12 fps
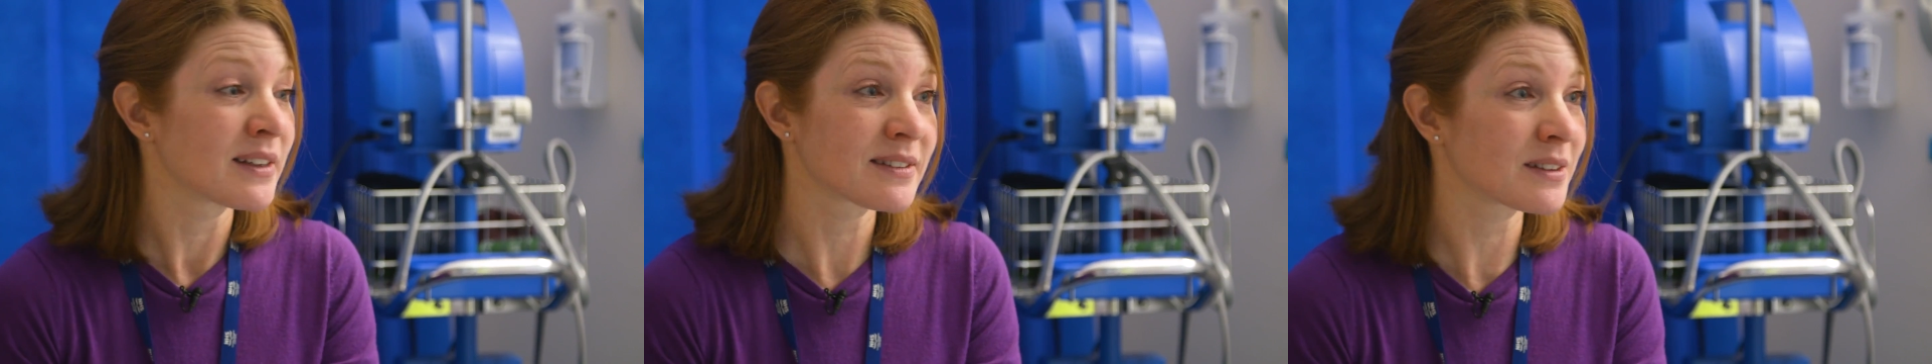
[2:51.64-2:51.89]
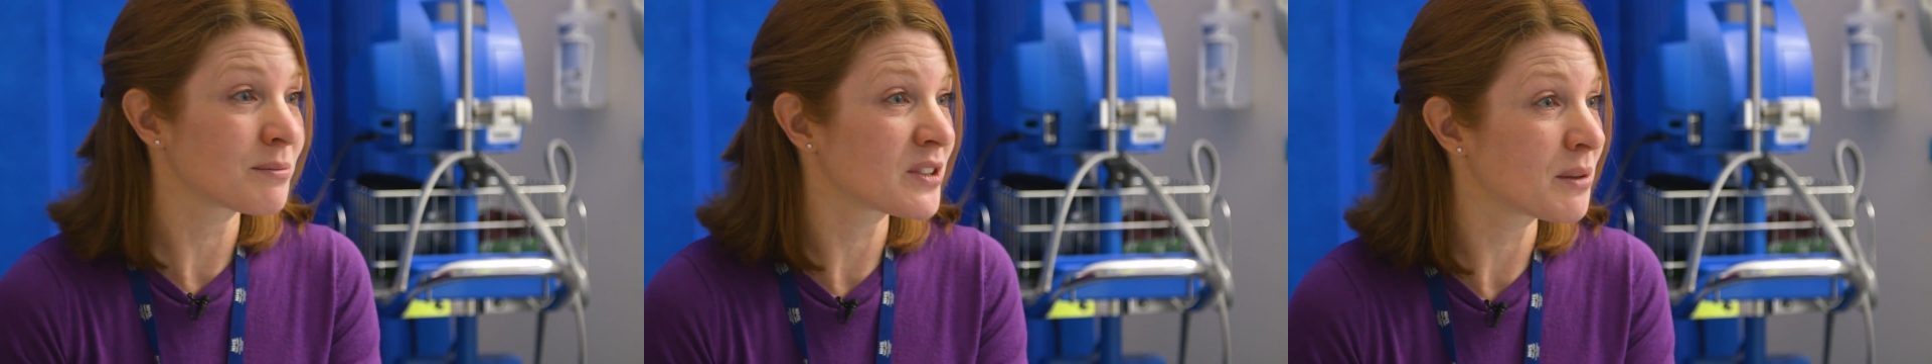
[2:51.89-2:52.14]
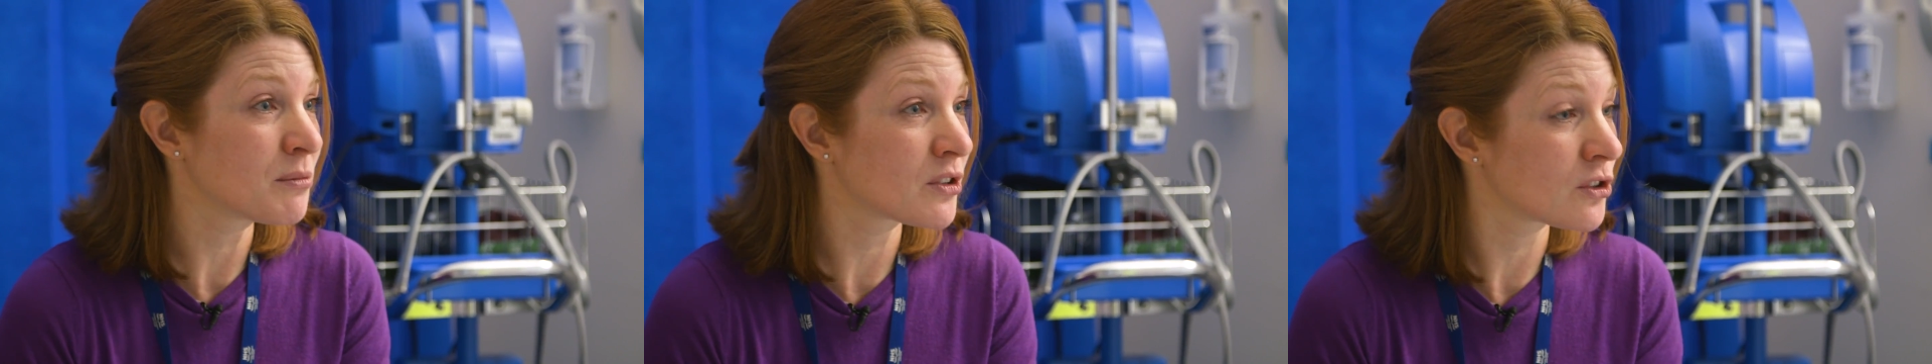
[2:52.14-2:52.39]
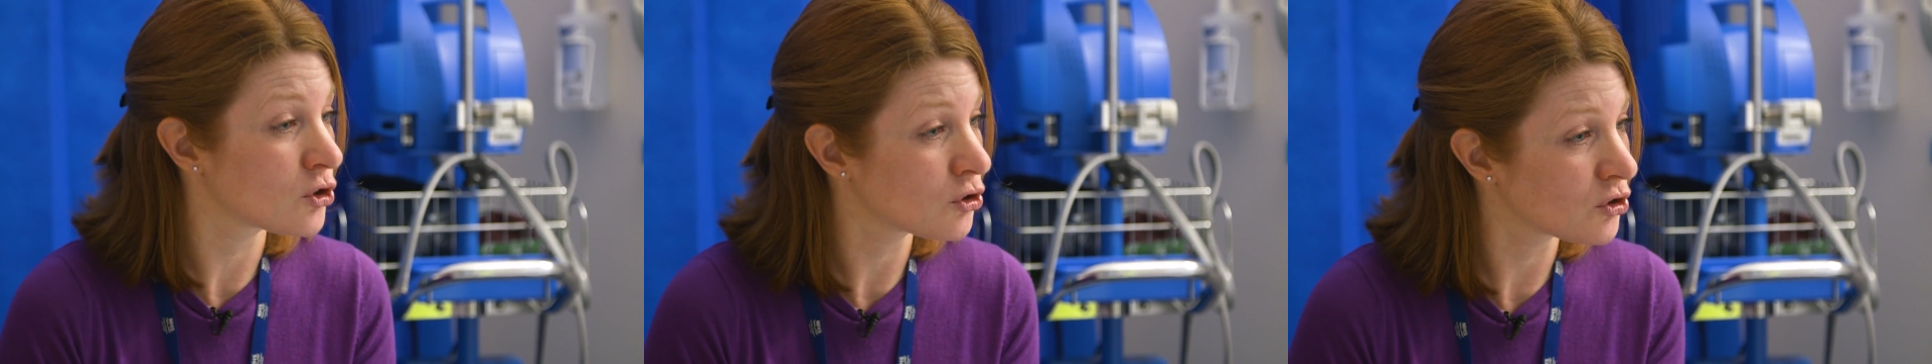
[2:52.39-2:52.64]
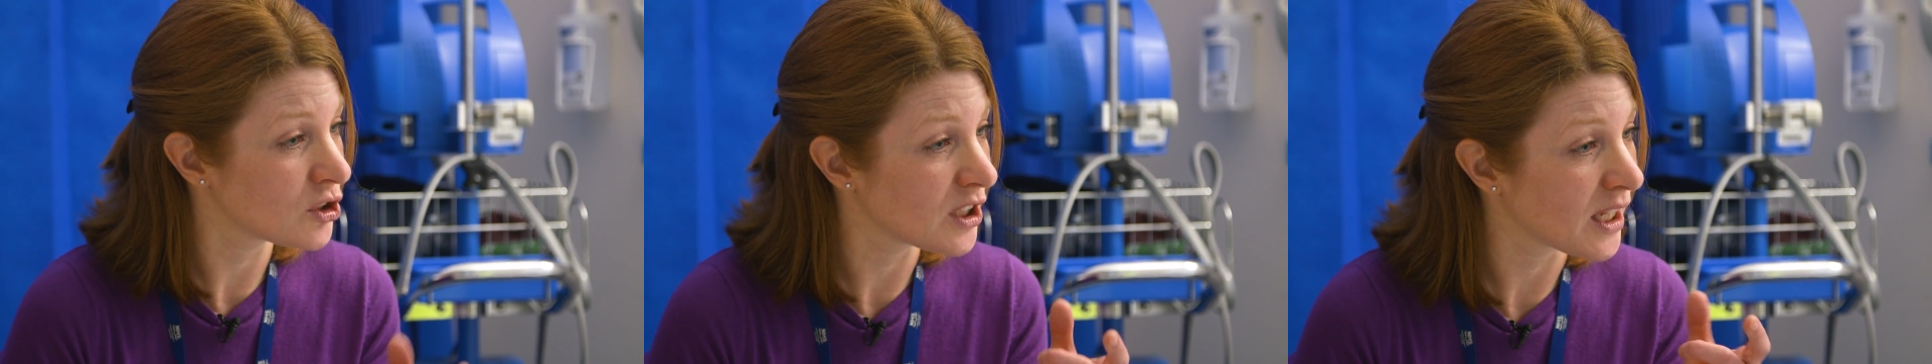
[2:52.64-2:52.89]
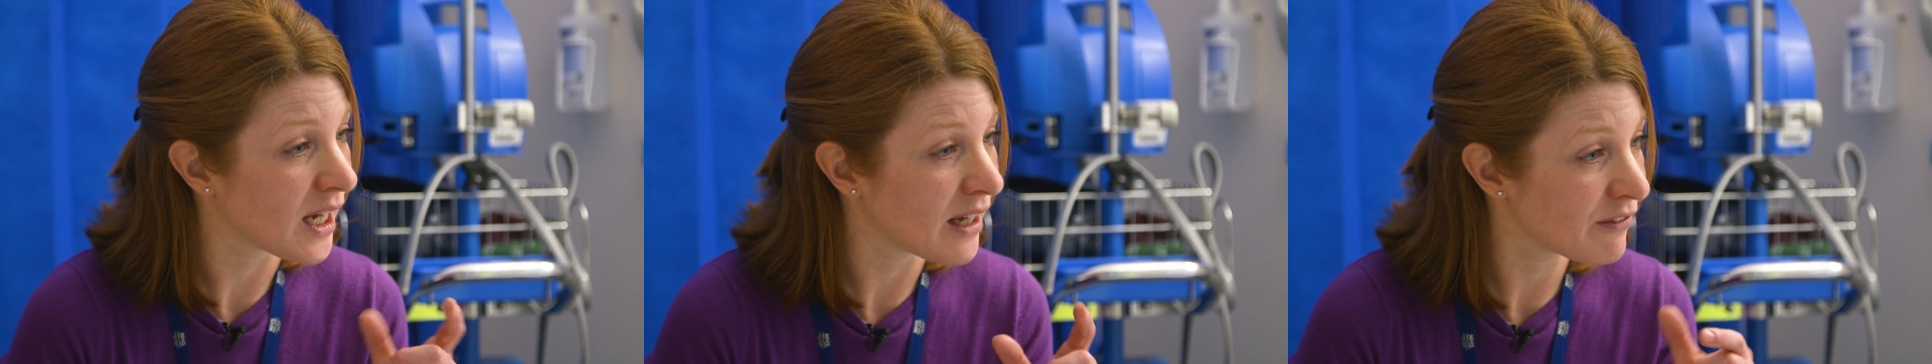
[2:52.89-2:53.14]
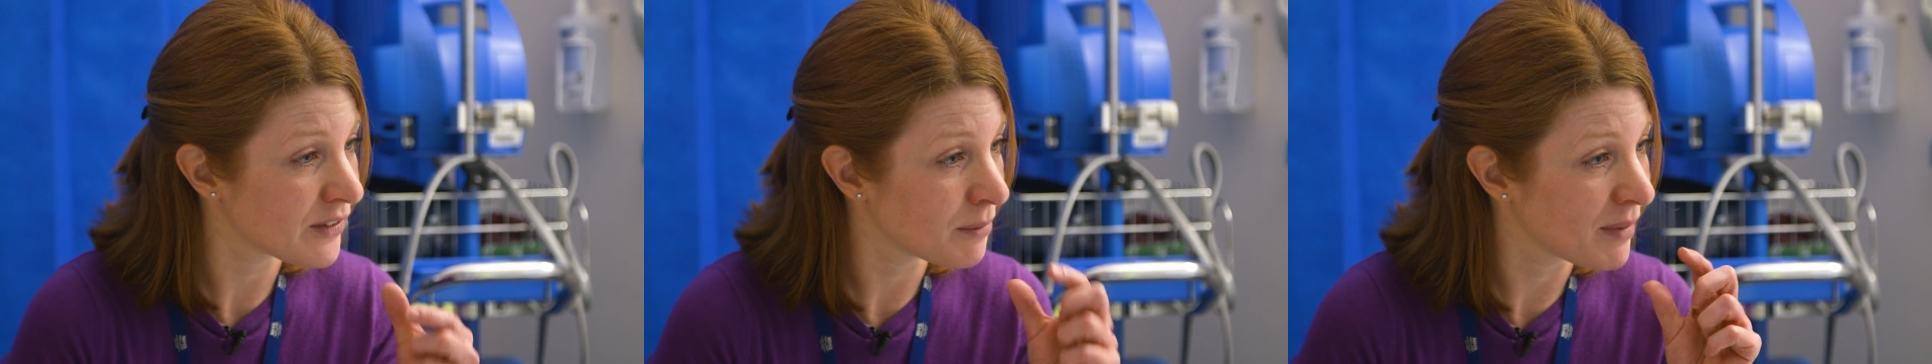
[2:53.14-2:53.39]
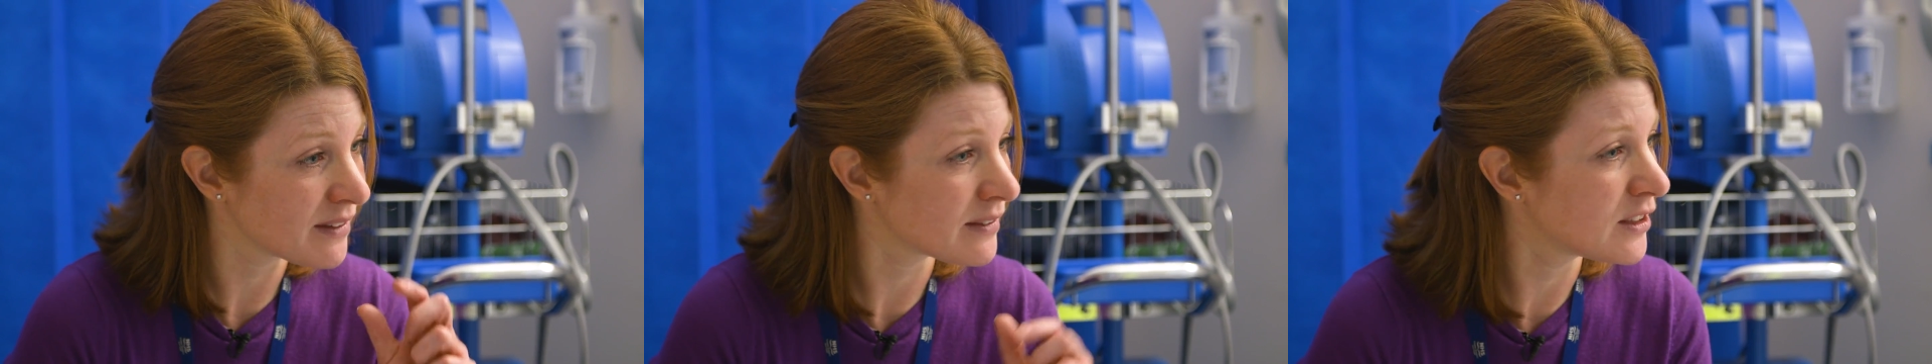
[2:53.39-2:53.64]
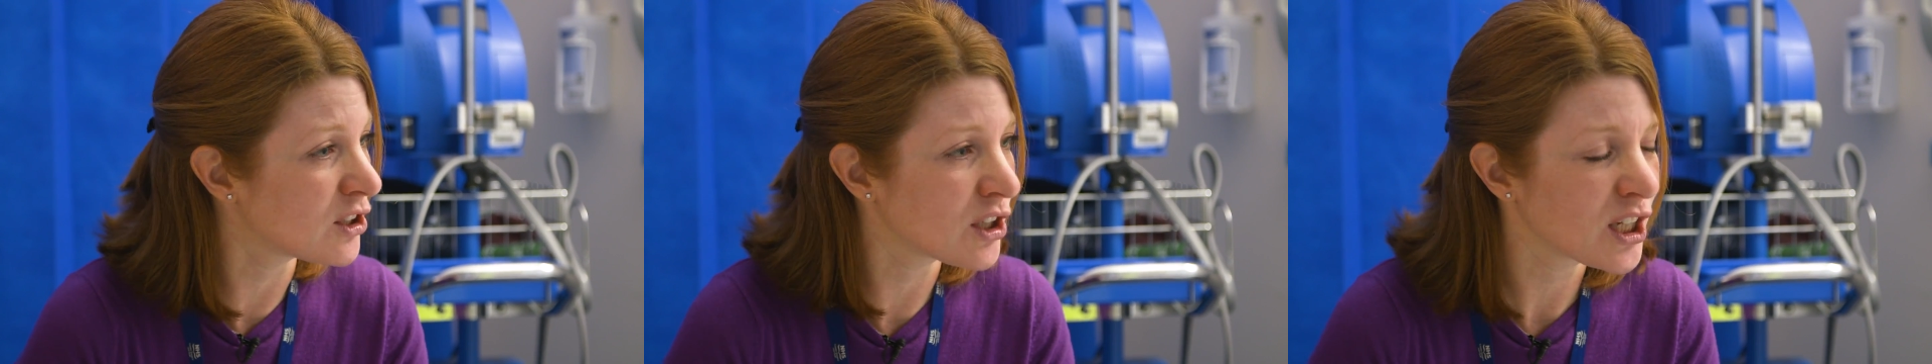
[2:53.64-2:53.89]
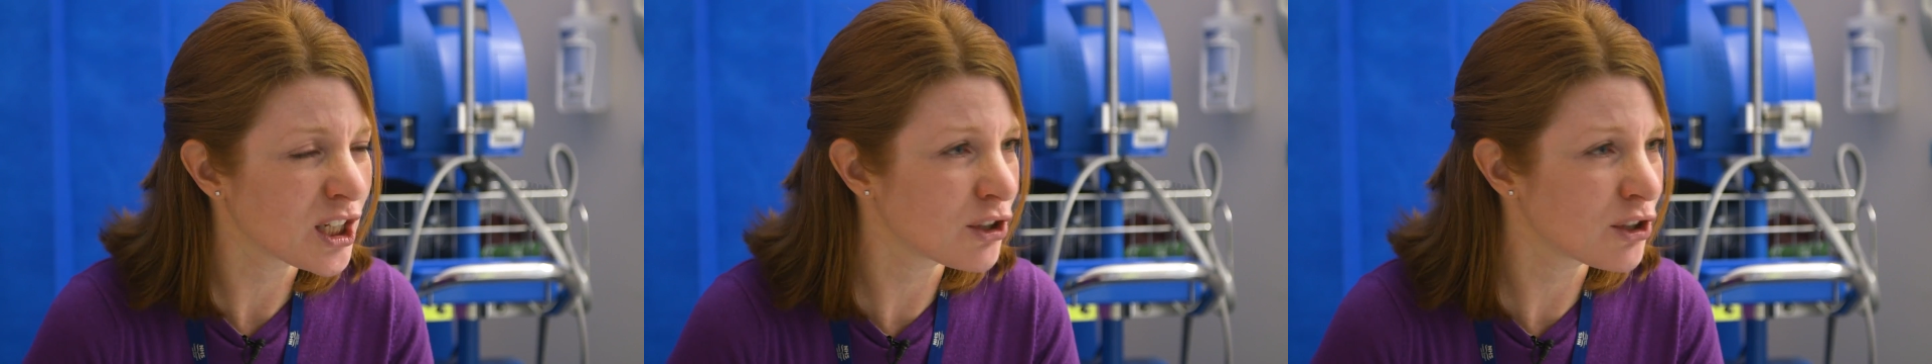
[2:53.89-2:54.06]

Sometimes the children that have the medicine,